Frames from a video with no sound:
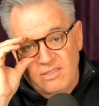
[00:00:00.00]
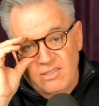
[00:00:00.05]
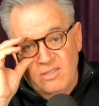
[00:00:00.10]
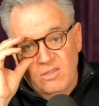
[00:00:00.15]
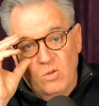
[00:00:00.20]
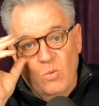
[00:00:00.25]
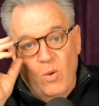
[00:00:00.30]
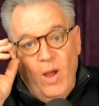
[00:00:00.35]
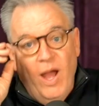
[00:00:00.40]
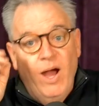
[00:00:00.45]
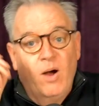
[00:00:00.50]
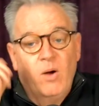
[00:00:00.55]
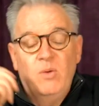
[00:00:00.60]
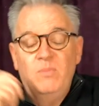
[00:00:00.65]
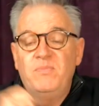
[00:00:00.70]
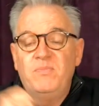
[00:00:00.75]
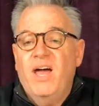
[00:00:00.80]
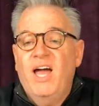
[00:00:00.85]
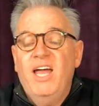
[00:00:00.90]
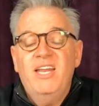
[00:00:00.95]
Wow,
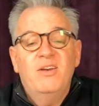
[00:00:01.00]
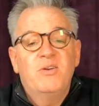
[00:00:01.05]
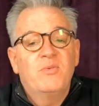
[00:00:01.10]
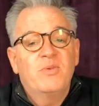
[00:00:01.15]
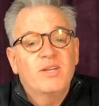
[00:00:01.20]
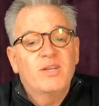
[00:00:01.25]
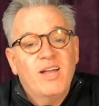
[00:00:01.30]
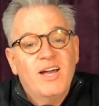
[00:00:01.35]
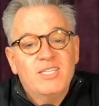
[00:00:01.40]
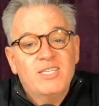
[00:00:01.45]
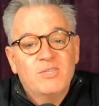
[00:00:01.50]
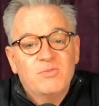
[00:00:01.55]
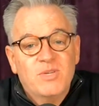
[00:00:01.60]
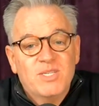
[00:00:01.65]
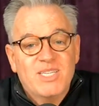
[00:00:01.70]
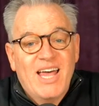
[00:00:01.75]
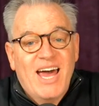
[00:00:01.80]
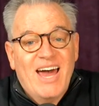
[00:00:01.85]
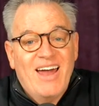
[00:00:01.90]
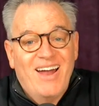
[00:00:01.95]
I didn't realize it was
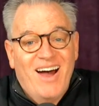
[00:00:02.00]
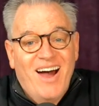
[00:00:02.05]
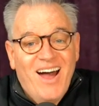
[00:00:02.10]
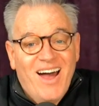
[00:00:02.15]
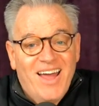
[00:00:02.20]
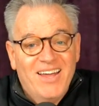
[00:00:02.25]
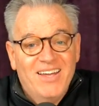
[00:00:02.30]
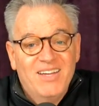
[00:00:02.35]
that high.